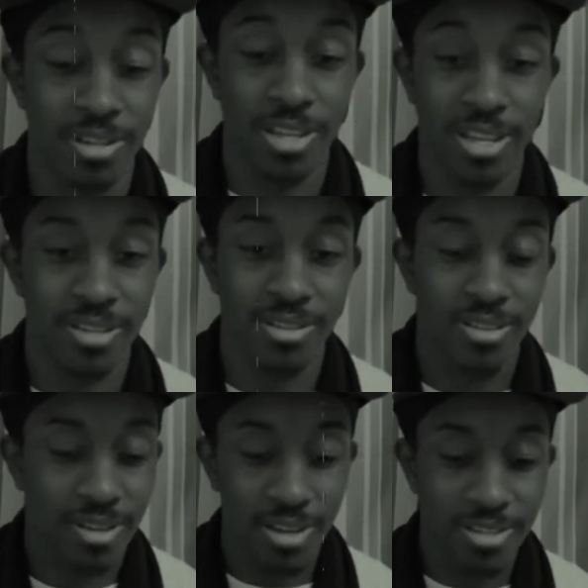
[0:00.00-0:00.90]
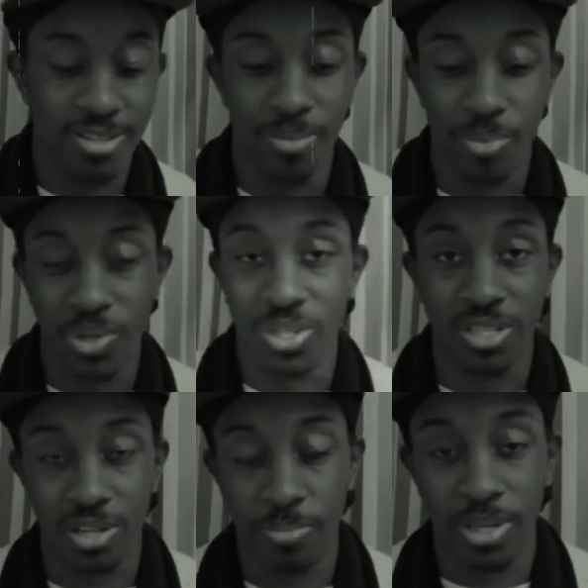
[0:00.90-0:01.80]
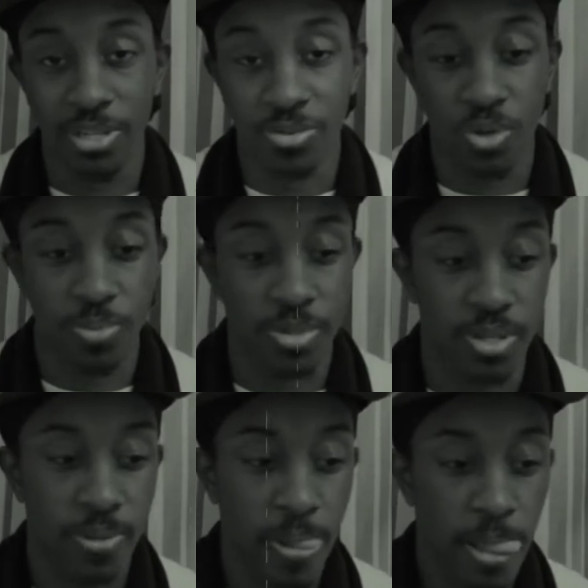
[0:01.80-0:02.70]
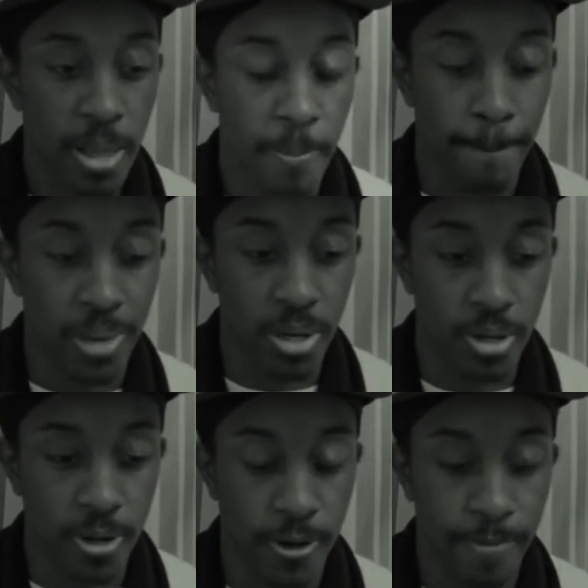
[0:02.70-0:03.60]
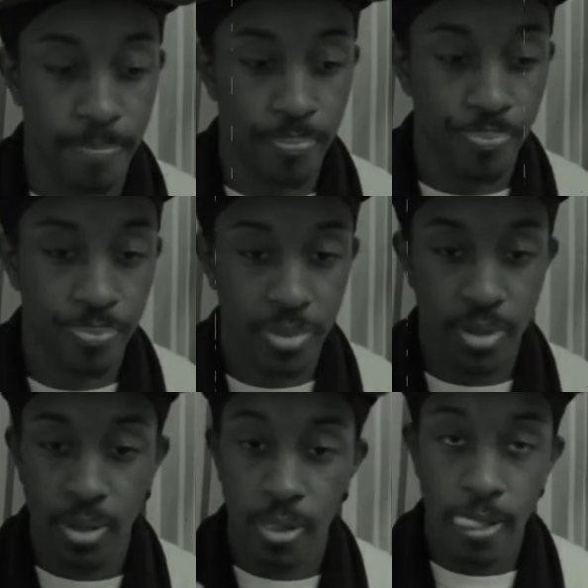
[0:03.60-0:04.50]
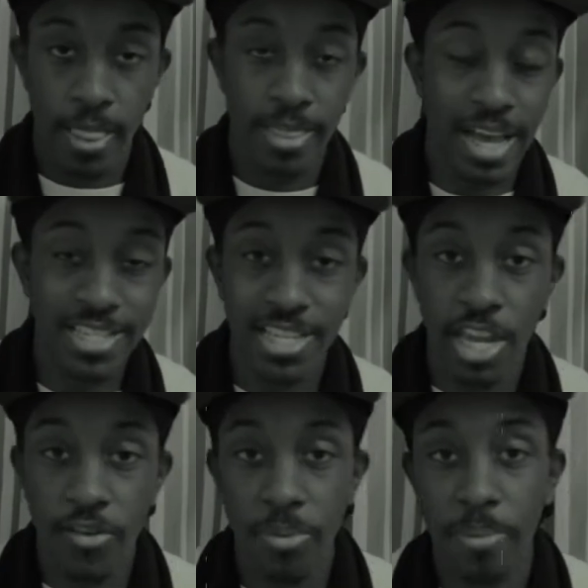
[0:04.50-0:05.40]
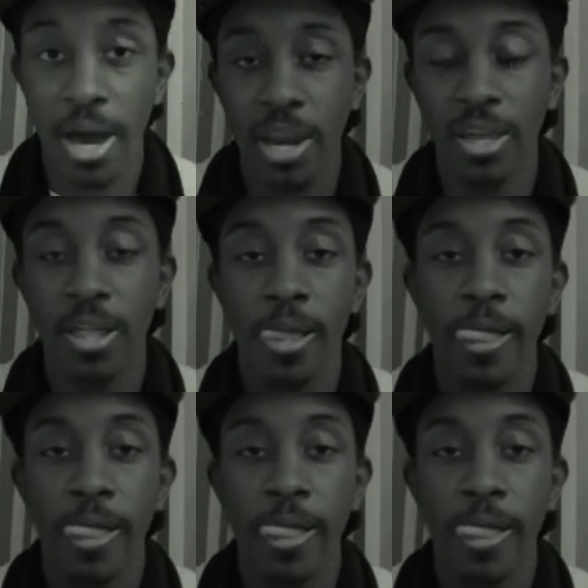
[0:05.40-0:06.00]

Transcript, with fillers: Link to the music is going to be in the description. But that's it, everybody.